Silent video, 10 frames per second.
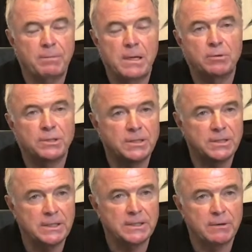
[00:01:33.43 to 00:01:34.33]
and people
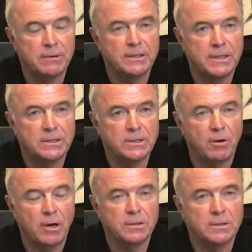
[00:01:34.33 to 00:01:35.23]
just sit there in a dead
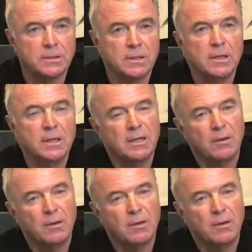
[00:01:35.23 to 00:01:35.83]
silence.